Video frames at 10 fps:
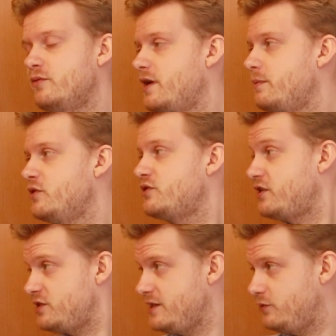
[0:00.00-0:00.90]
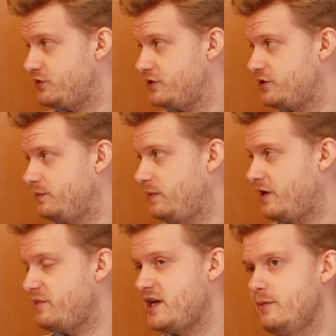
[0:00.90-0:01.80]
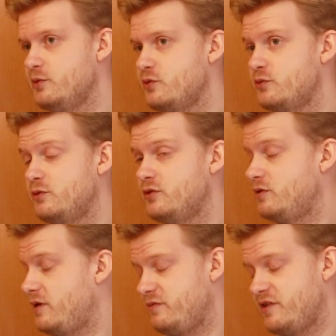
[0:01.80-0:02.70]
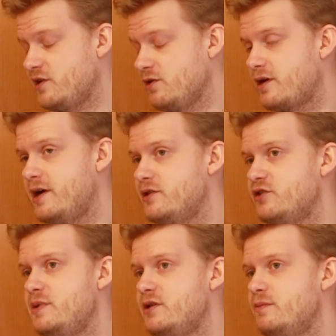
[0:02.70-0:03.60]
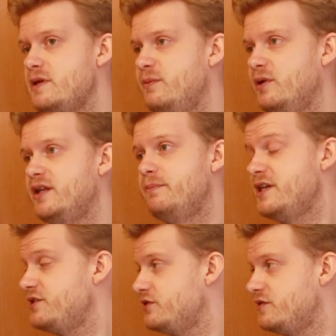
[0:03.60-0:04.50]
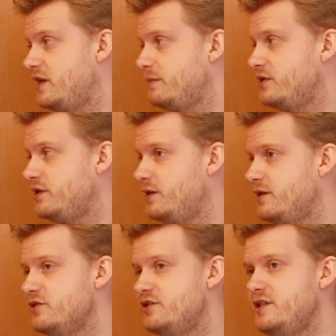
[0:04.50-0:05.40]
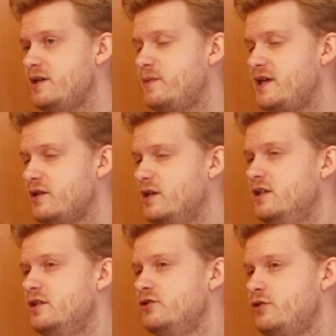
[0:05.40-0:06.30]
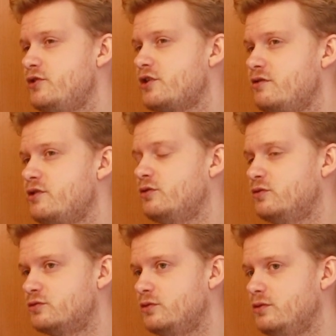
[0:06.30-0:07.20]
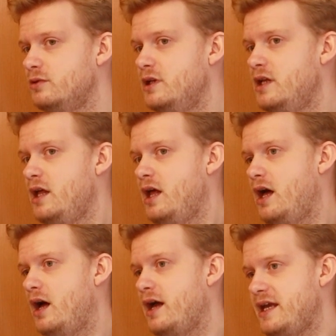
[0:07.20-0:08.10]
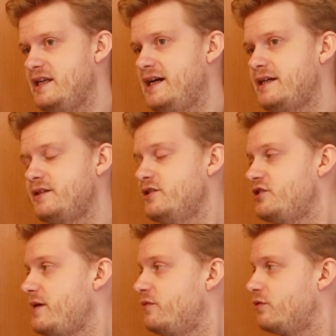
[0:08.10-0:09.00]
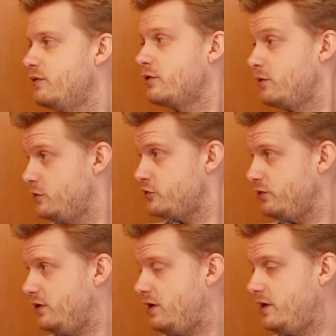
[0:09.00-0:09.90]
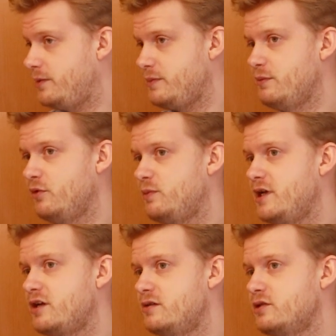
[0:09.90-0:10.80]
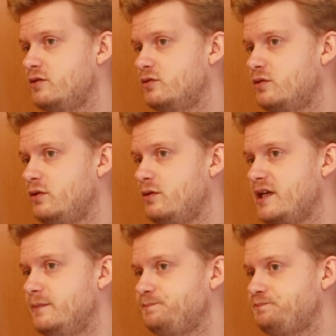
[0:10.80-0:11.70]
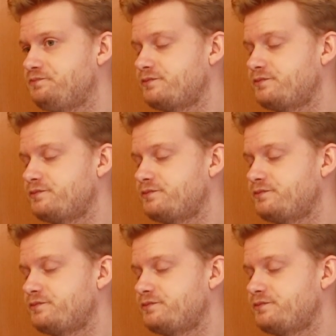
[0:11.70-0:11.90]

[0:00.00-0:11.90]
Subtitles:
development of China's legal system. I've been very lucky to speak to people that did business development here, and you see they played such a critical role in that. And the same for commercial law, that people have played a critical role in,